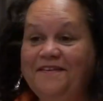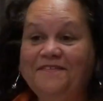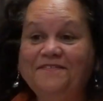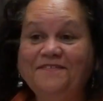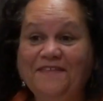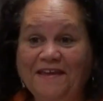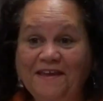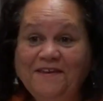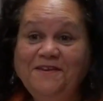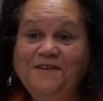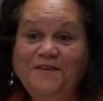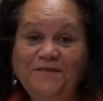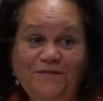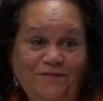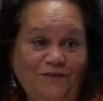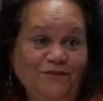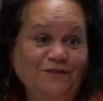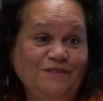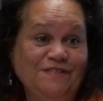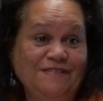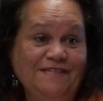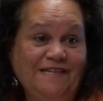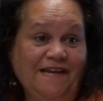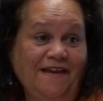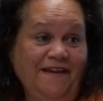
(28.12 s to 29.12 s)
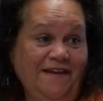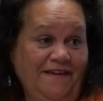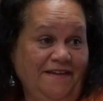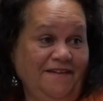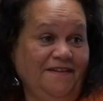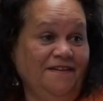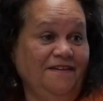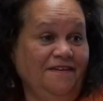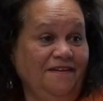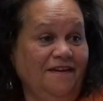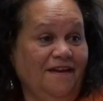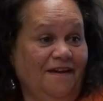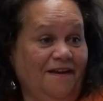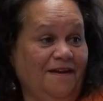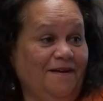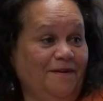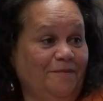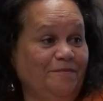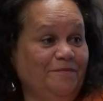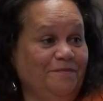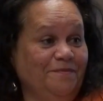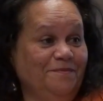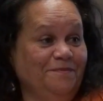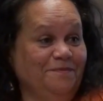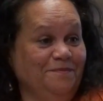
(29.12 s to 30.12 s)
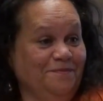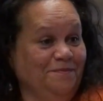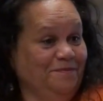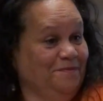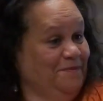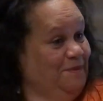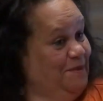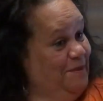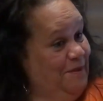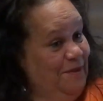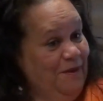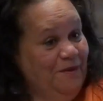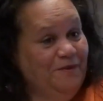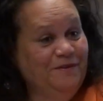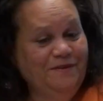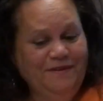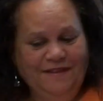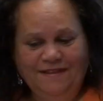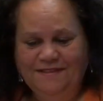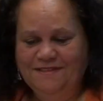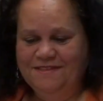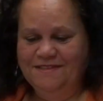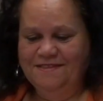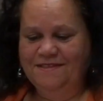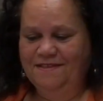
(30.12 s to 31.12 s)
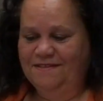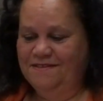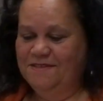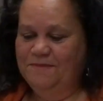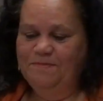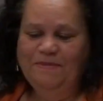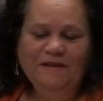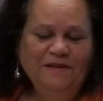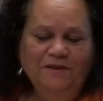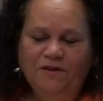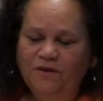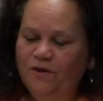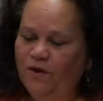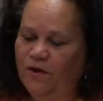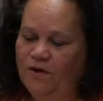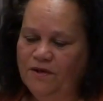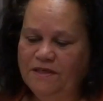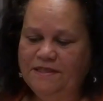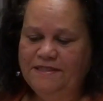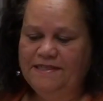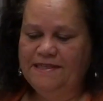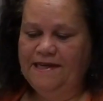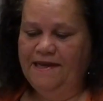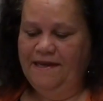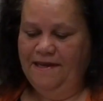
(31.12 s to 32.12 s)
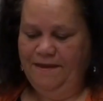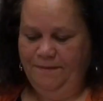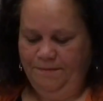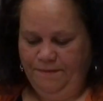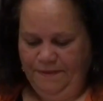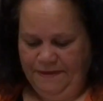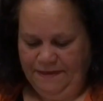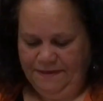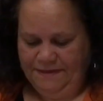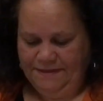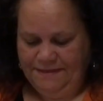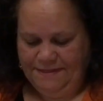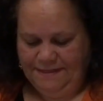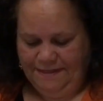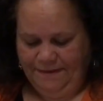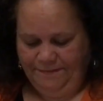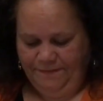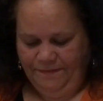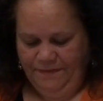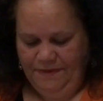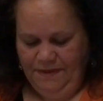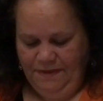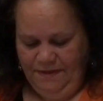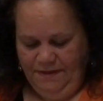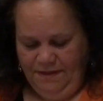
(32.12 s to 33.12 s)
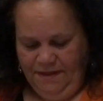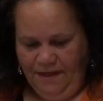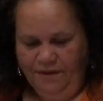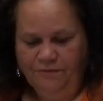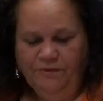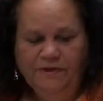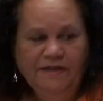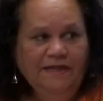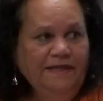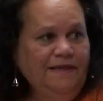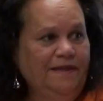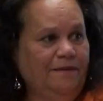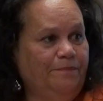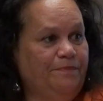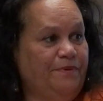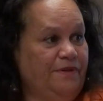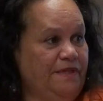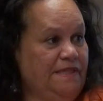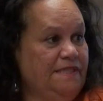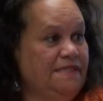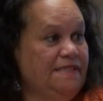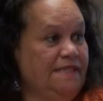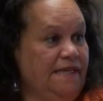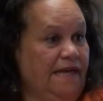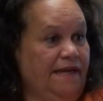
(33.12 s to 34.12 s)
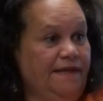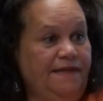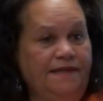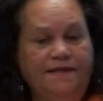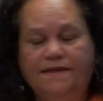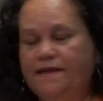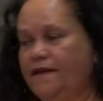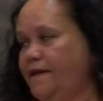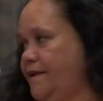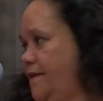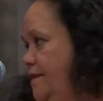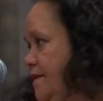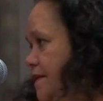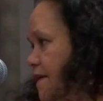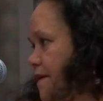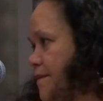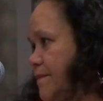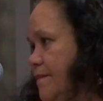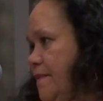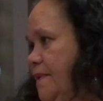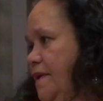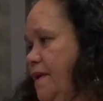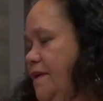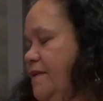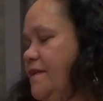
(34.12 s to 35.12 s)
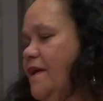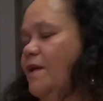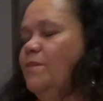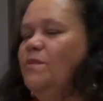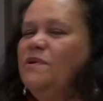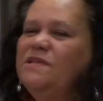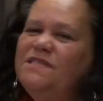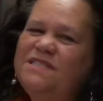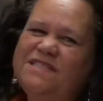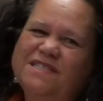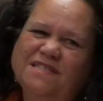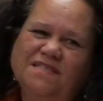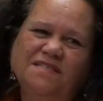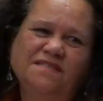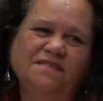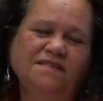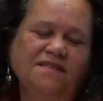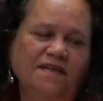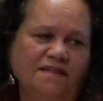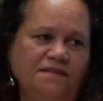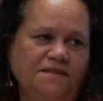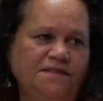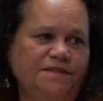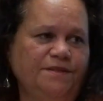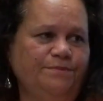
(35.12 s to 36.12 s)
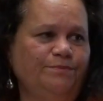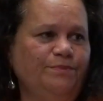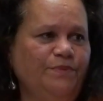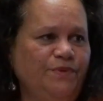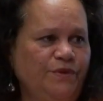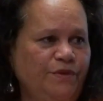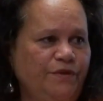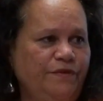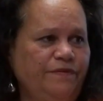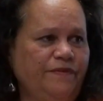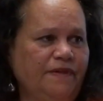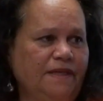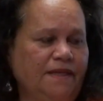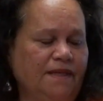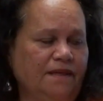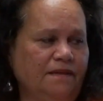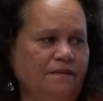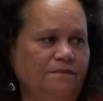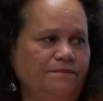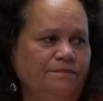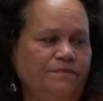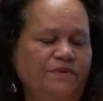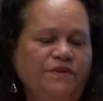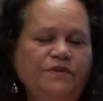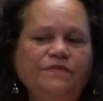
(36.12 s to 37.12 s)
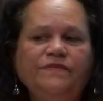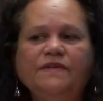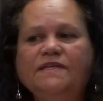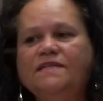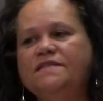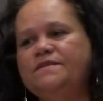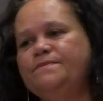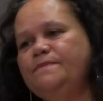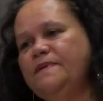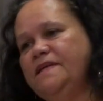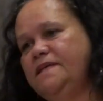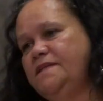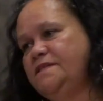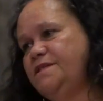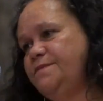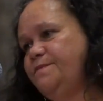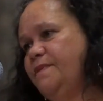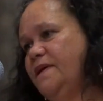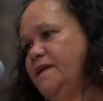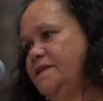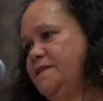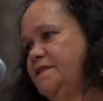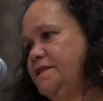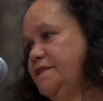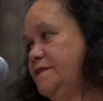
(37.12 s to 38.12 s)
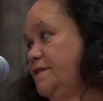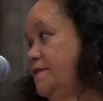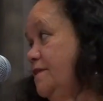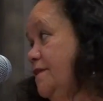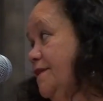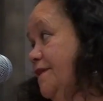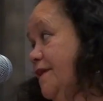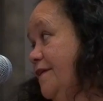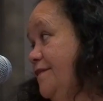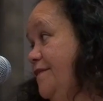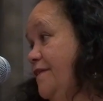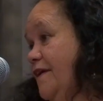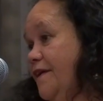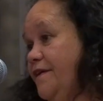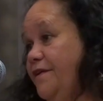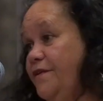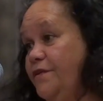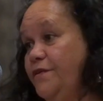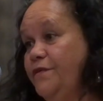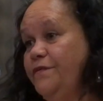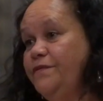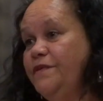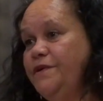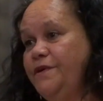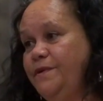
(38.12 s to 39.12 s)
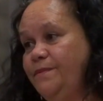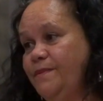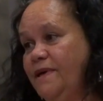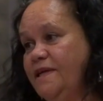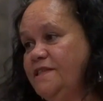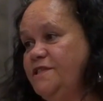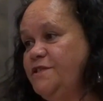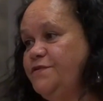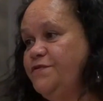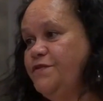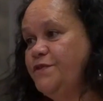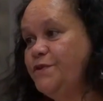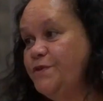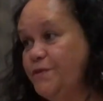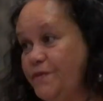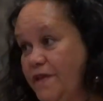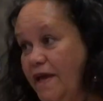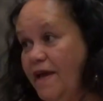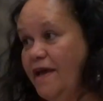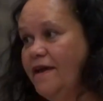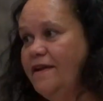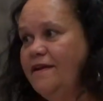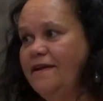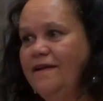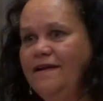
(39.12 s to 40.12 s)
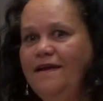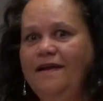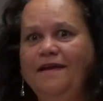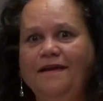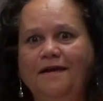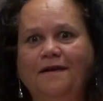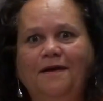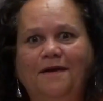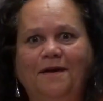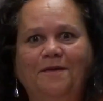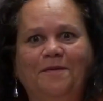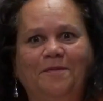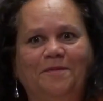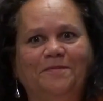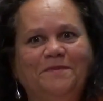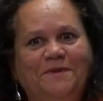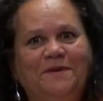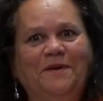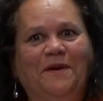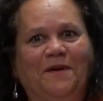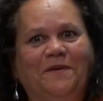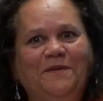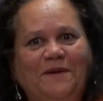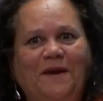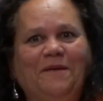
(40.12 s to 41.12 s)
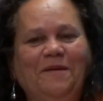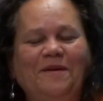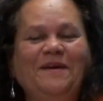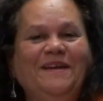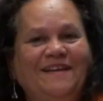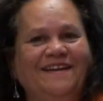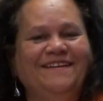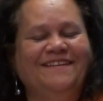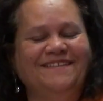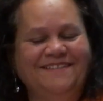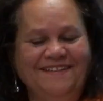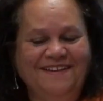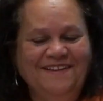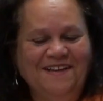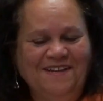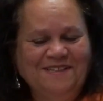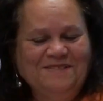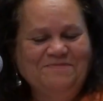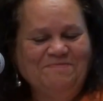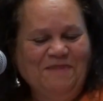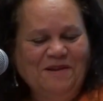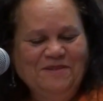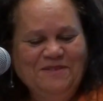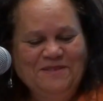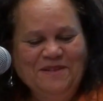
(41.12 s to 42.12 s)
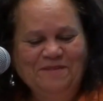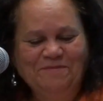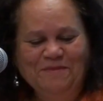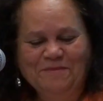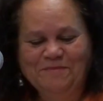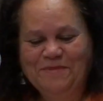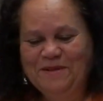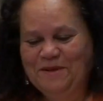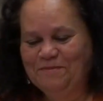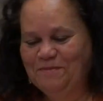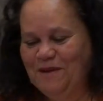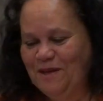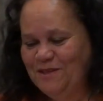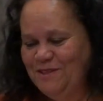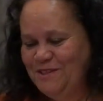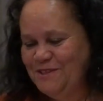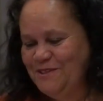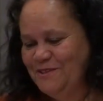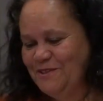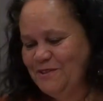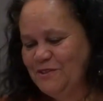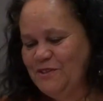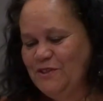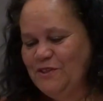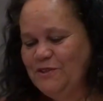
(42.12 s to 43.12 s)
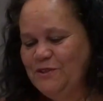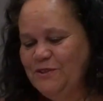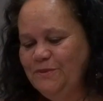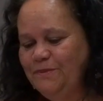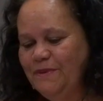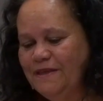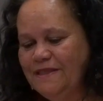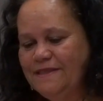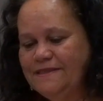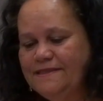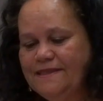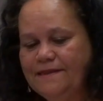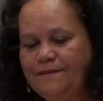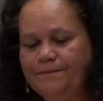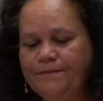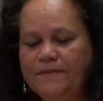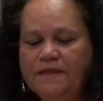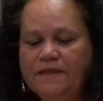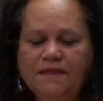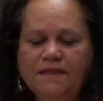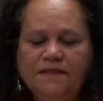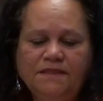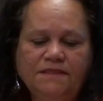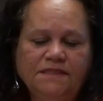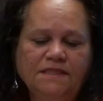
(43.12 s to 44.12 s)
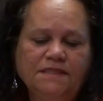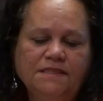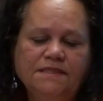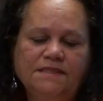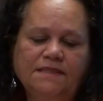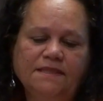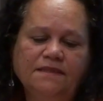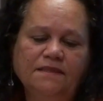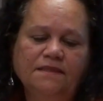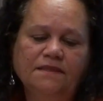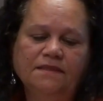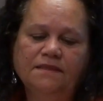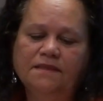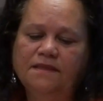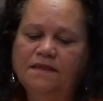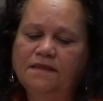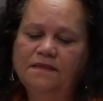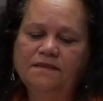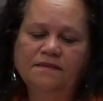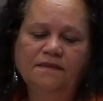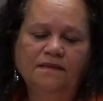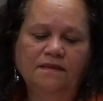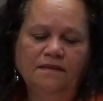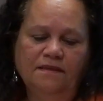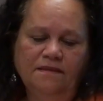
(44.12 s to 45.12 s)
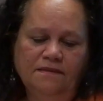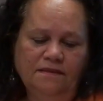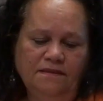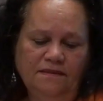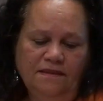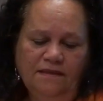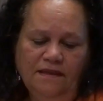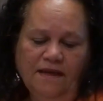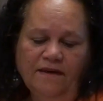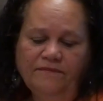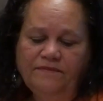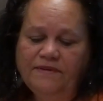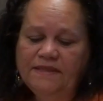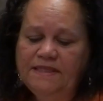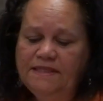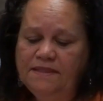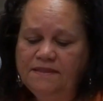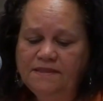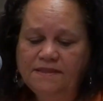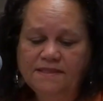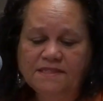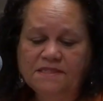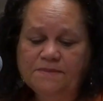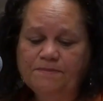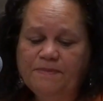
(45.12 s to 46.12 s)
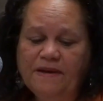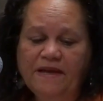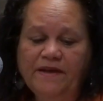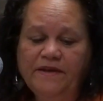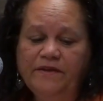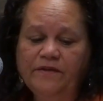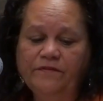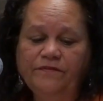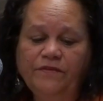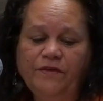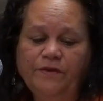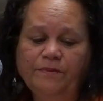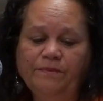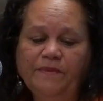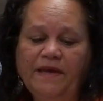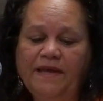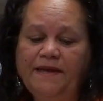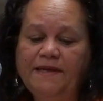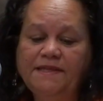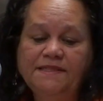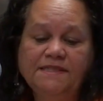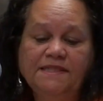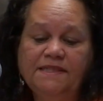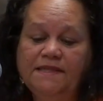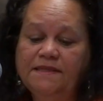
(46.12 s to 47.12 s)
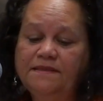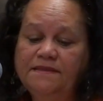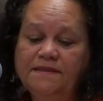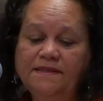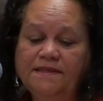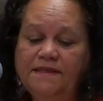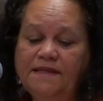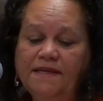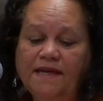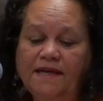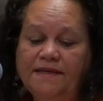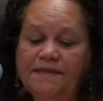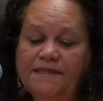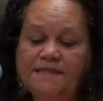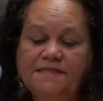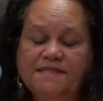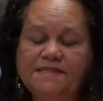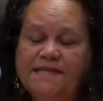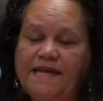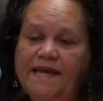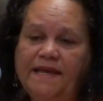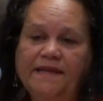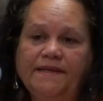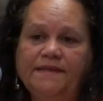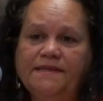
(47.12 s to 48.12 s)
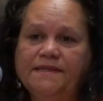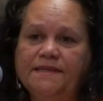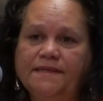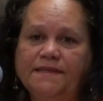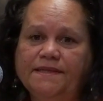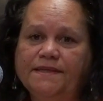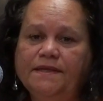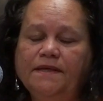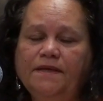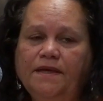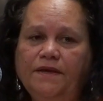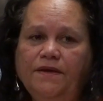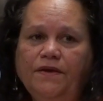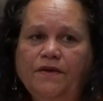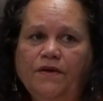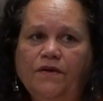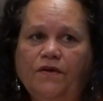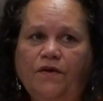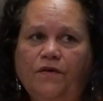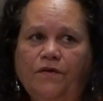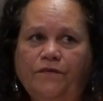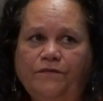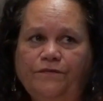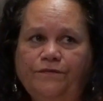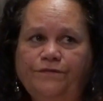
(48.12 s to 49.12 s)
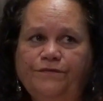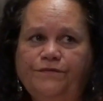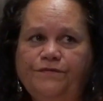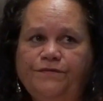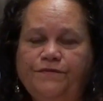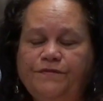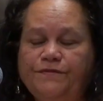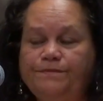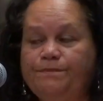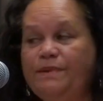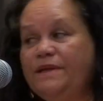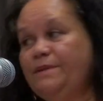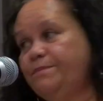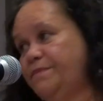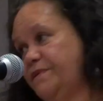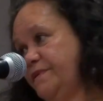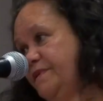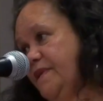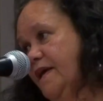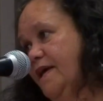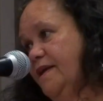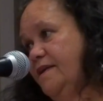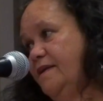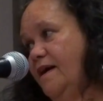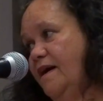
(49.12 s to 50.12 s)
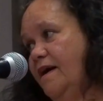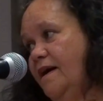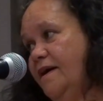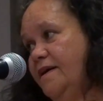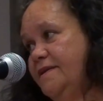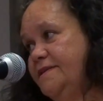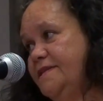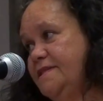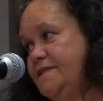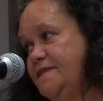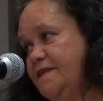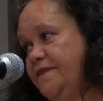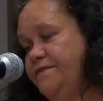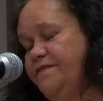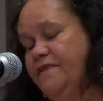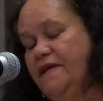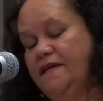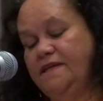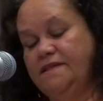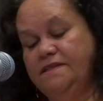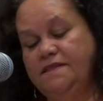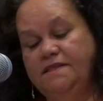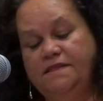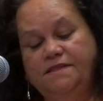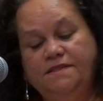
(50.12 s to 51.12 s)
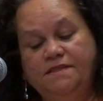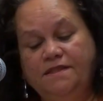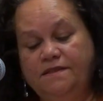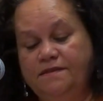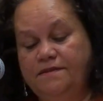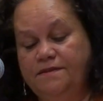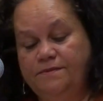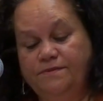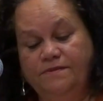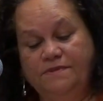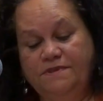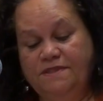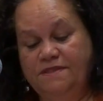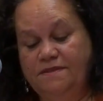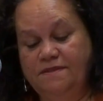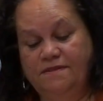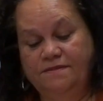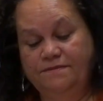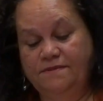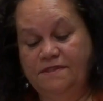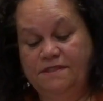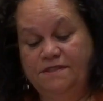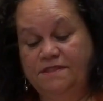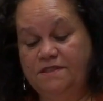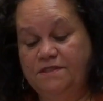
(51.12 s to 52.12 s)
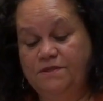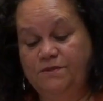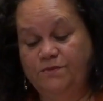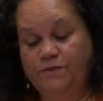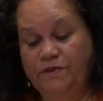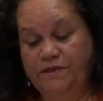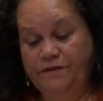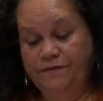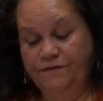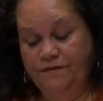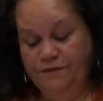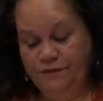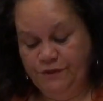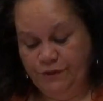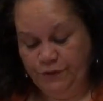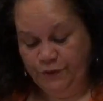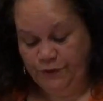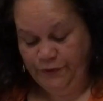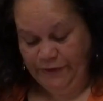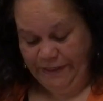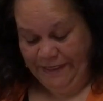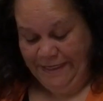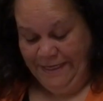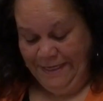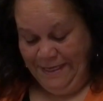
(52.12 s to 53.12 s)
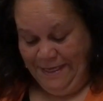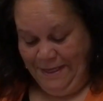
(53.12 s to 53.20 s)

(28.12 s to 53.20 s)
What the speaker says: Thank you for staying. It's been a long day, but I really appreciate it. And that was just such a moving speech by Jill, and I thank her very much for that. I suppose I'm a bit emotional too, but just a lovely display of humanity and the understanding of people that are disadvantaged, and it was just a wonderful story.